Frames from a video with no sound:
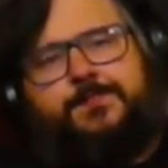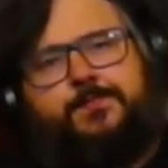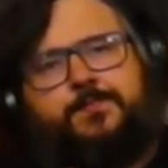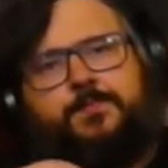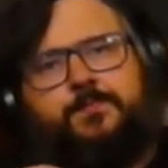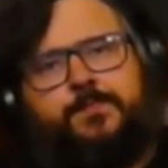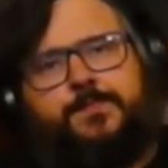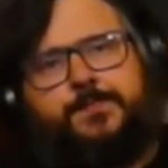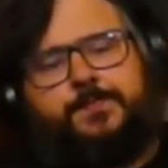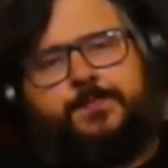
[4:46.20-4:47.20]

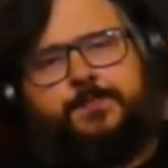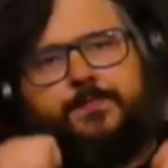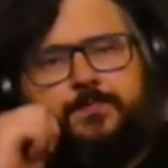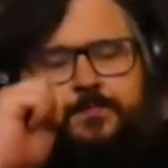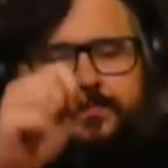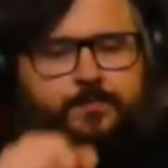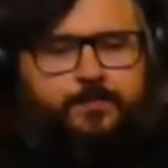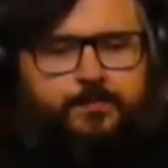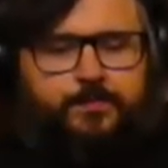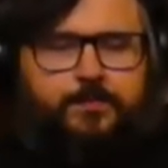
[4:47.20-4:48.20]

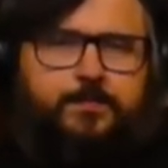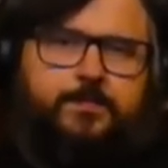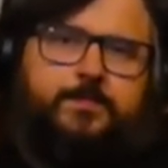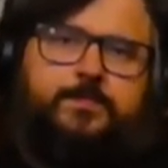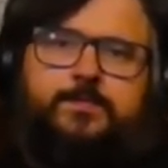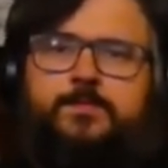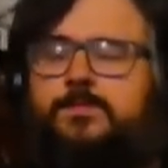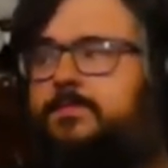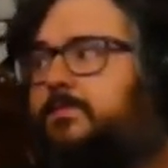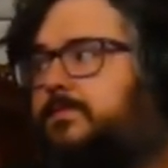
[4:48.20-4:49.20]

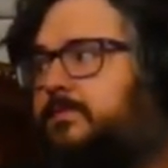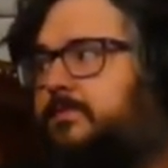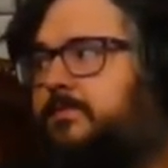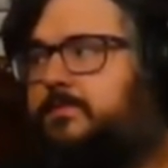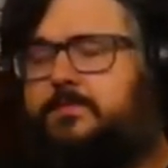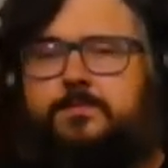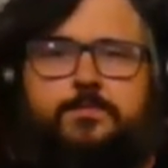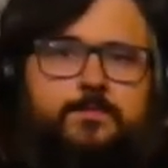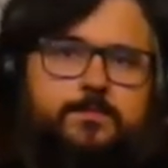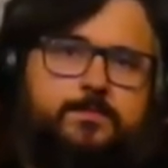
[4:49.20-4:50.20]

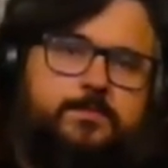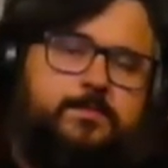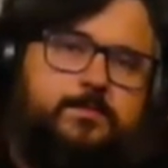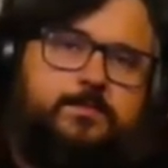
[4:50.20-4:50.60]
The person shown says nothing.